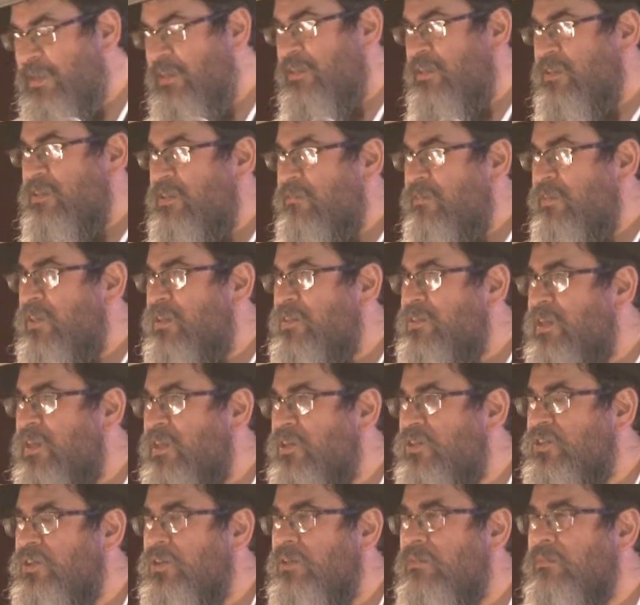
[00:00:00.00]
in the
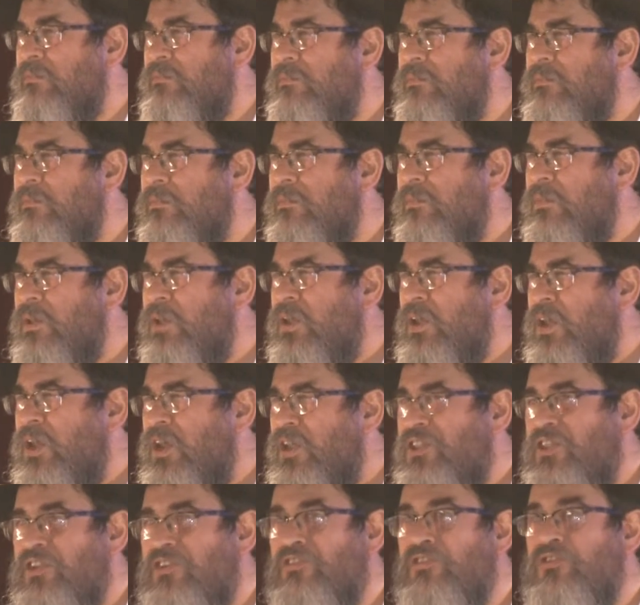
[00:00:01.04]
civilization.
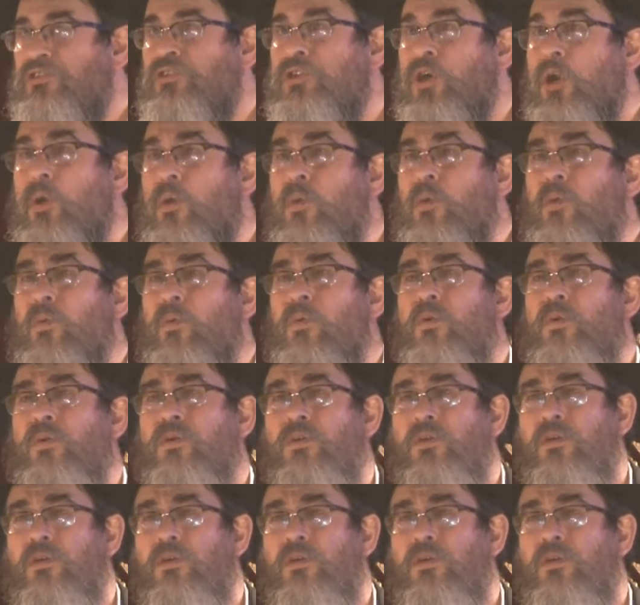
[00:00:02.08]
There's no